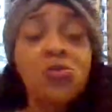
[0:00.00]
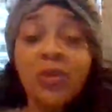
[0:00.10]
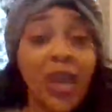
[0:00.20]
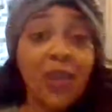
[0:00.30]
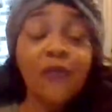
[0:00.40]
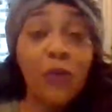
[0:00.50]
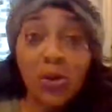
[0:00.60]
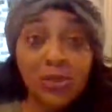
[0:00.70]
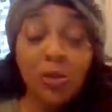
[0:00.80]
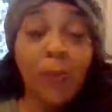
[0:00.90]
You can't
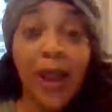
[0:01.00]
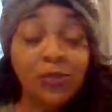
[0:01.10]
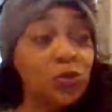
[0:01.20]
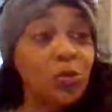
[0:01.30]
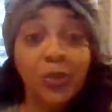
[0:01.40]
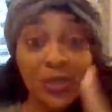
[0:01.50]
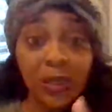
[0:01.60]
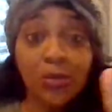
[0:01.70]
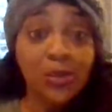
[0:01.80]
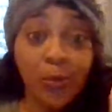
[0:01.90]
force nobody to do it, because
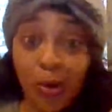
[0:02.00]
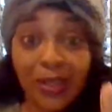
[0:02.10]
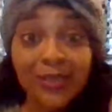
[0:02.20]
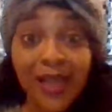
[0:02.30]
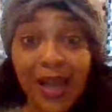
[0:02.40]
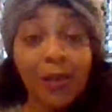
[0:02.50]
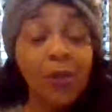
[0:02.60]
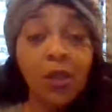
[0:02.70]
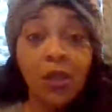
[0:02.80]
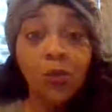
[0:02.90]
there was a point in
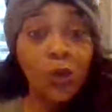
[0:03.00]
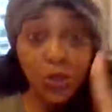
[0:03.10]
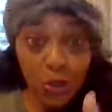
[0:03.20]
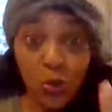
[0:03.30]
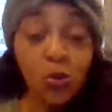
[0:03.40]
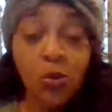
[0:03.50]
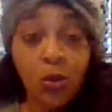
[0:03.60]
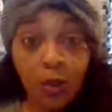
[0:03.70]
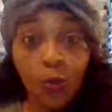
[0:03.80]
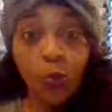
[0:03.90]
time where
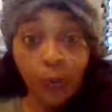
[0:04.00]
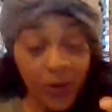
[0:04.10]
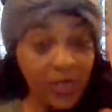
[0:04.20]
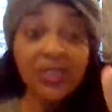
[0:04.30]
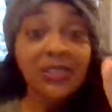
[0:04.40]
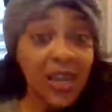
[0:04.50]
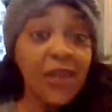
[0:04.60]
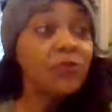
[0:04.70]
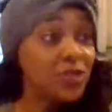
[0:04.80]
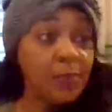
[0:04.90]
you were being the
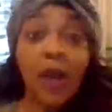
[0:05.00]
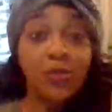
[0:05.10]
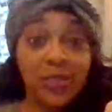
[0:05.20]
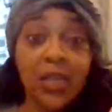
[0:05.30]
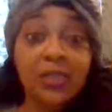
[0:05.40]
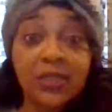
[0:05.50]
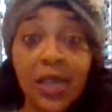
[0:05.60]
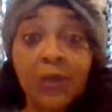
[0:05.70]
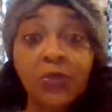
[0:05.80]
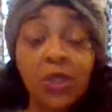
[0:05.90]
same, somebody was saying the
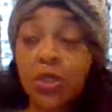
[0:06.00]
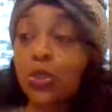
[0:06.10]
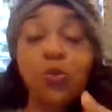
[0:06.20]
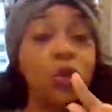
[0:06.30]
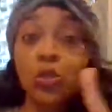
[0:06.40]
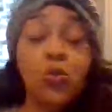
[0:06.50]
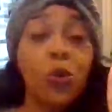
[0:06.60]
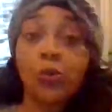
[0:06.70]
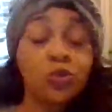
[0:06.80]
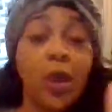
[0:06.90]
same thing to you, and you
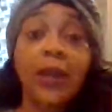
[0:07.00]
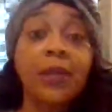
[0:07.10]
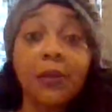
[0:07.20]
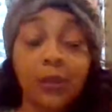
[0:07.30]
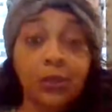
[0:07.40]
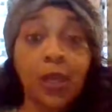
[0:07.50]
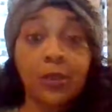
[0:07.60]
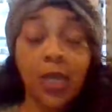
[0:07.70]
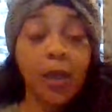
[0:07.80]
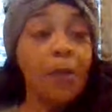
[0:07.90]
weren't trying to hear it at
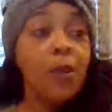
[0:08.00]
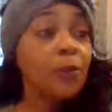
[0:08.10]
that time,